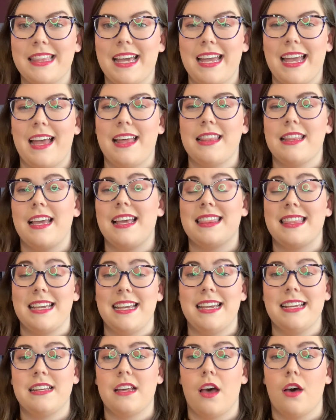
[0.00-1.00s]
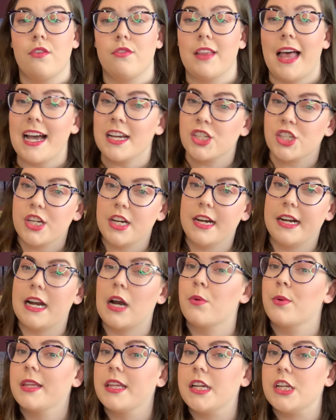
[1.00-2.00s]
that at the end of last year and I
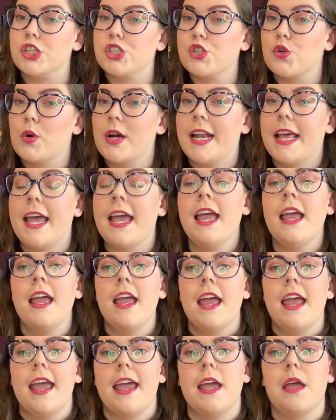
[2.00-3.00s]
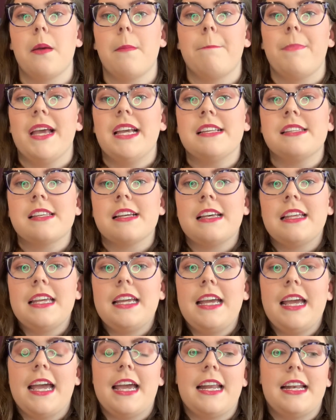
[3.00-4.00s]
really enjoyed it. And
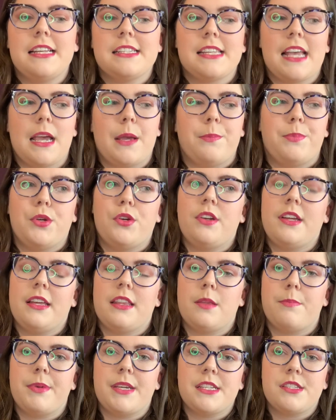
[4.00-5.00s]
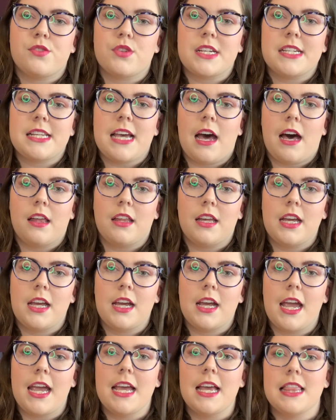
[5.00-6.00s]
basically it is a Beauty and the Beast
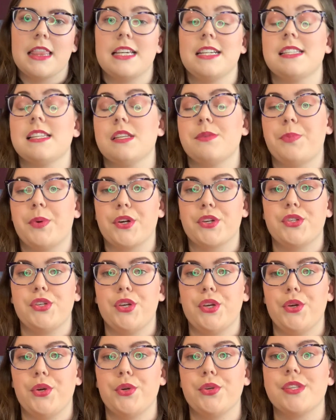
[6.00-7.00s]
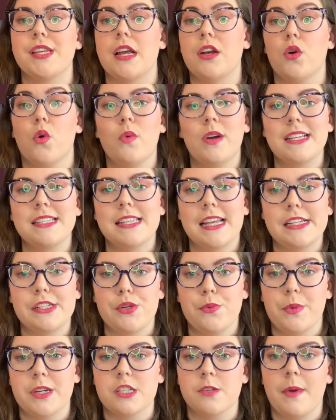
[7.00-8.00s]
retelling, and this is book 2, so I don't want to say
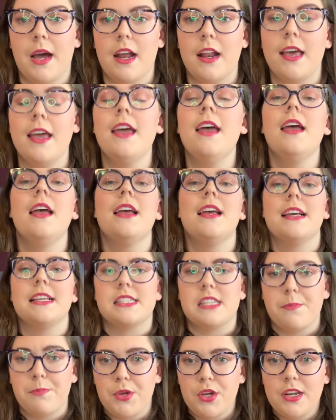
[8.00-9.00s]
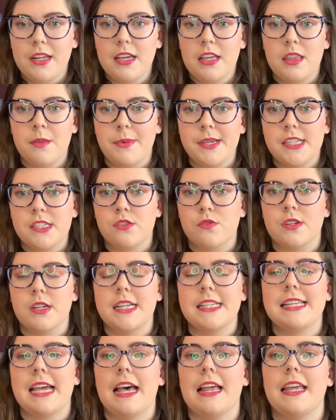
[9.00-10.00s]
too much about it. It's a Beauty and the Beast
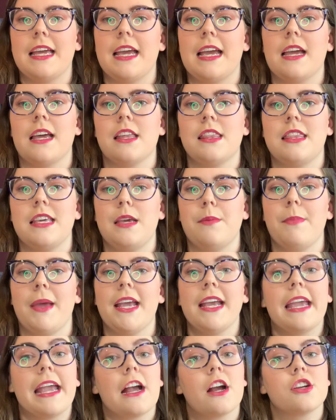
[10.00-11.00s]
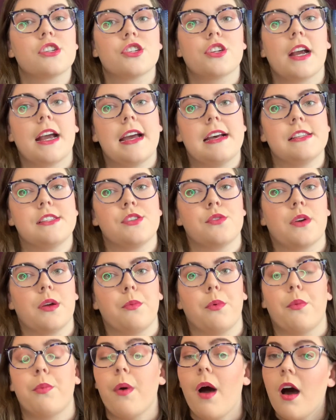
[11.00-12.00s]
retelling. The main character has
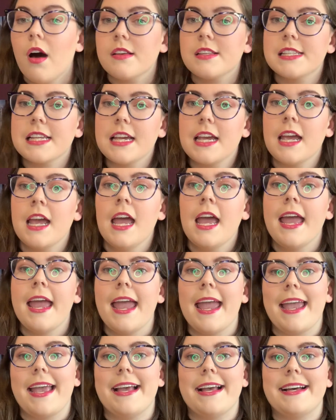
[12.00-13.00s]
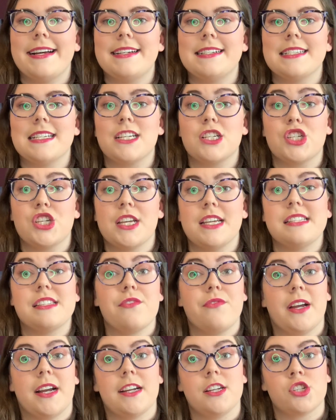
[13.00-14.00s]
cerebral palsy and she is a
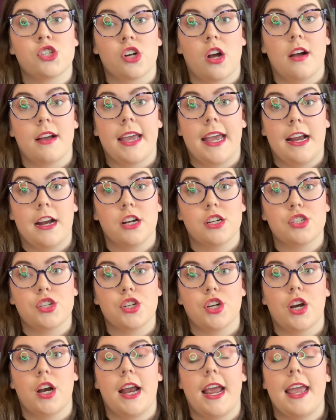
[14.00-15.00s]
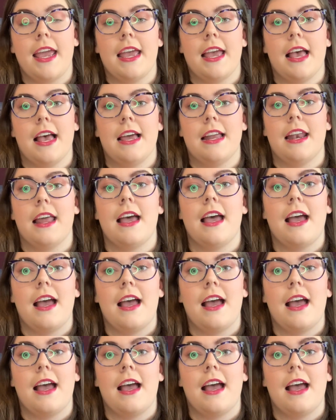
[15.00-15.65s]
very strong character, and